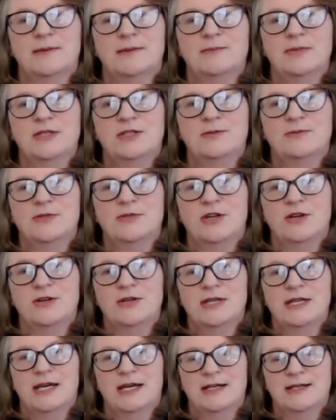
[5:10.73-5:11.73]
Bishopstone
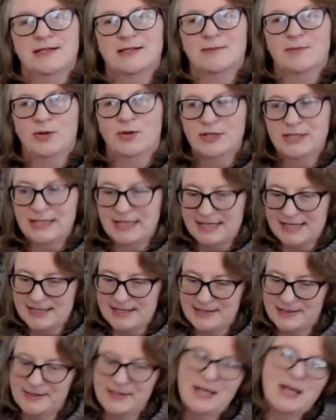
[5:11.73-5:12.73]
Yarns
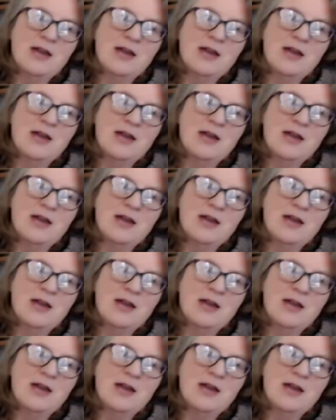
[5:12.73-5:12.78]
Podcast,